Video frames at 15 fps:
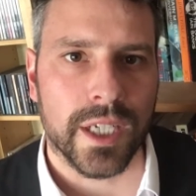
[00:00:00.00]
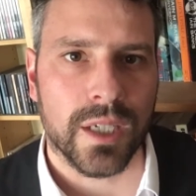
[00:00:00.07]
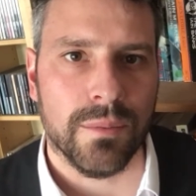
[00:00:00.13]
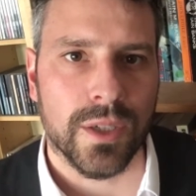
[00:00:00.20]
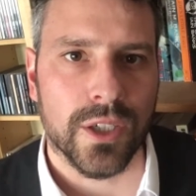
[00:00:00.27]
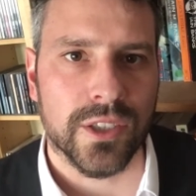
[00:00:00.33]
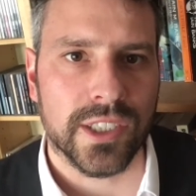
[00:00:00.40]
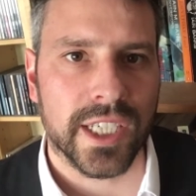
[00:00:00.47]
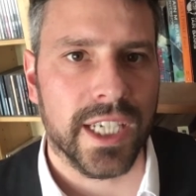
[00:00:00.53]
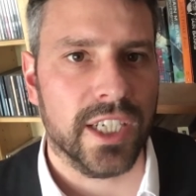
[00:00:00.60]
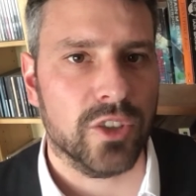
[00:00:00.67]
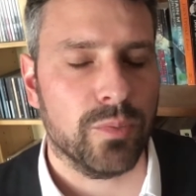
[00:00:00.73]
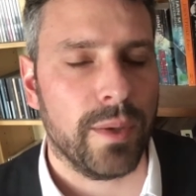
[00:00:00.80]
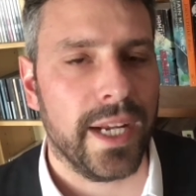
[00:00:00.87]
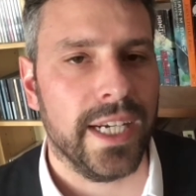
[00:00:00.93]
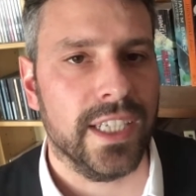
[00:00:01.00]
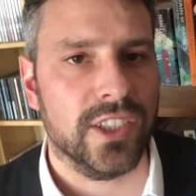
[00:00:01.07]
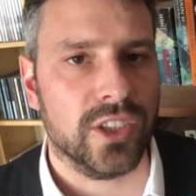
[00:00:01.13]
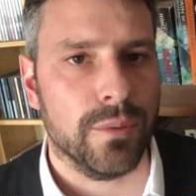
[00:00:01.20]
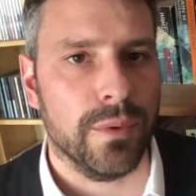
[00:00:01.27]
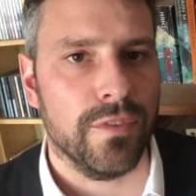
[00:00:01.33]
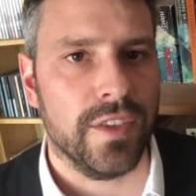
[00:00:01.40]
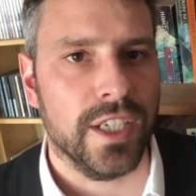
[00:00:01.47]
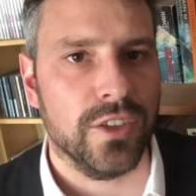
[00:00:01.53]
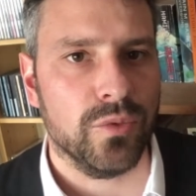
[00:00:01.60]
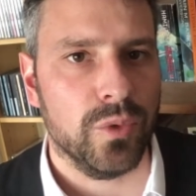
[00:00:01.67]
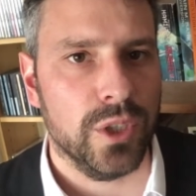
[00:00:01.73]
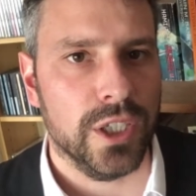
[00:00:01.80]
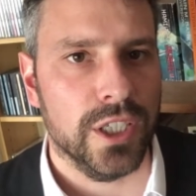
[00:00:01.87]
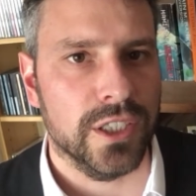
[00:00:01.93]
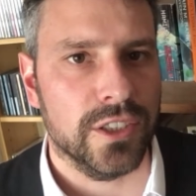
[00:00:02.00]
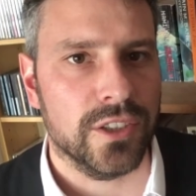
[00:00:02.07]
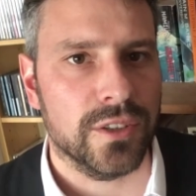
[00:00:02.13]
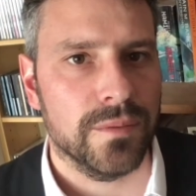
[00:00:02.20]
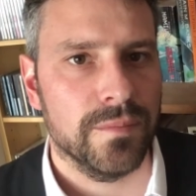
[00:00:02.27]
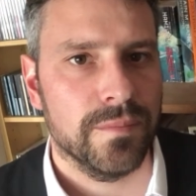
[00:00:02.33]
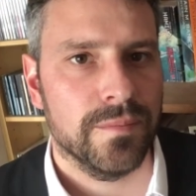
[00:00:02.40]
community explaining some of these words.